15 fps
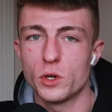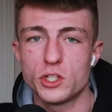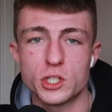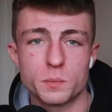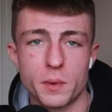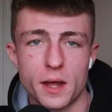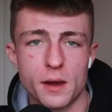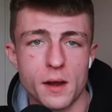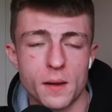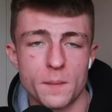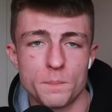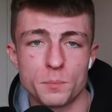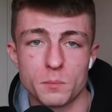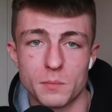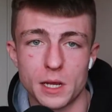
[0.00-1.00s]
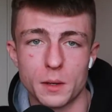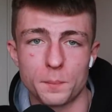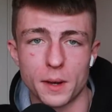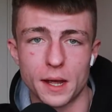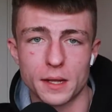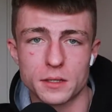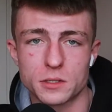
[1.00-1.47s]
Which is better, meal
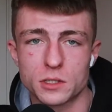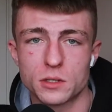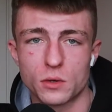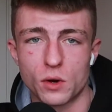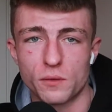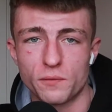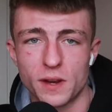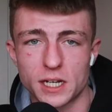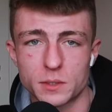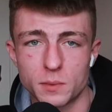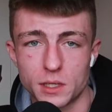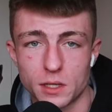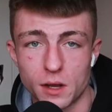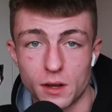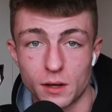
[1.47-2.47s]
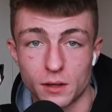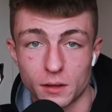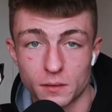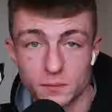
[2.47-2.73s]
plans or flexible dieting?